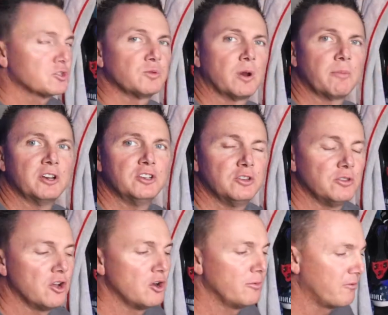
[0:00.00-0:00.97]
what I'm going to do
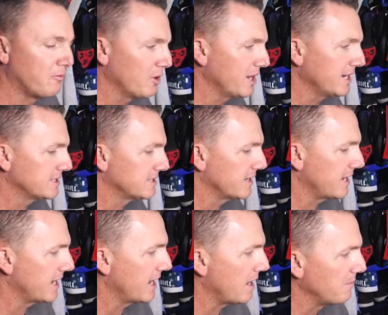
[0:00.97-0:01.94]
though, before I get to
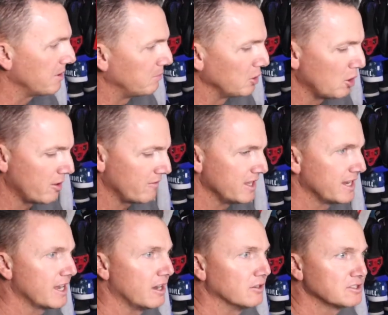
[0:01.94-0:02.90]
that, I'm going to blow everything
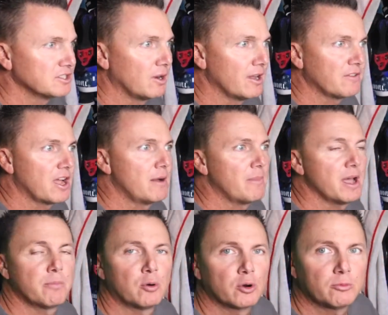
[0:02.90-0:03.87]
out. So I've got my
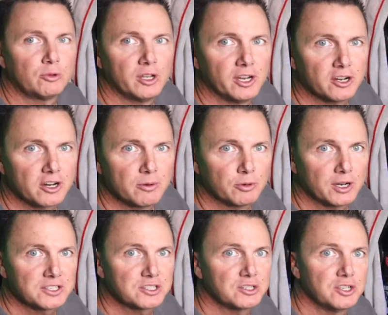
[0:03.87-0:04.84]
portable air
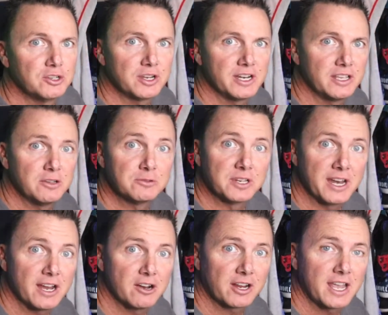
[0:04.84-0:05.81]
compressor. You can use an
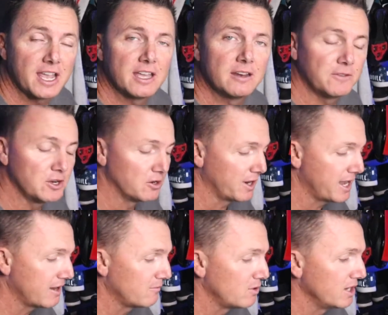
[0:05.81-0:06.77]
air can if you don't
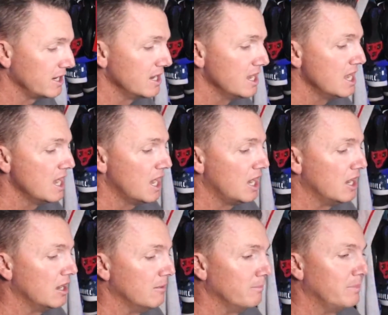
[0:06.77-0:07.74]
have one,
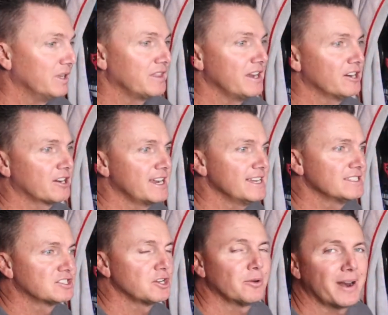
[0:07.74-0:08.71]
but the air
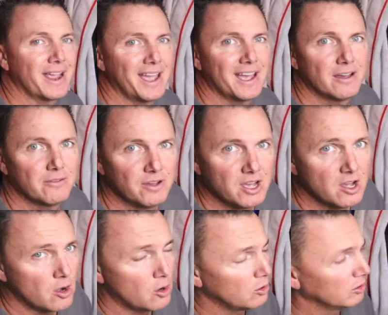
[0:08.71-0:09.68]
cans don't have a
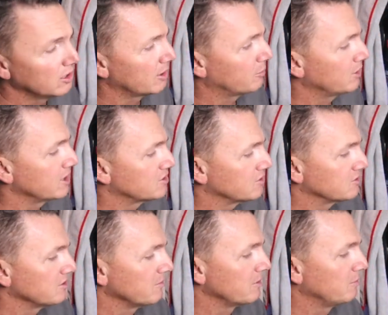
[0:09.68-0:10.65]
whole lot of pressure.
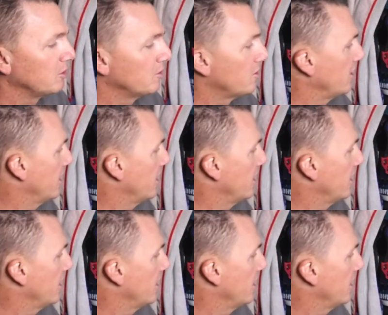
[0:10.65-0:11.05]
So I'm going to blow it all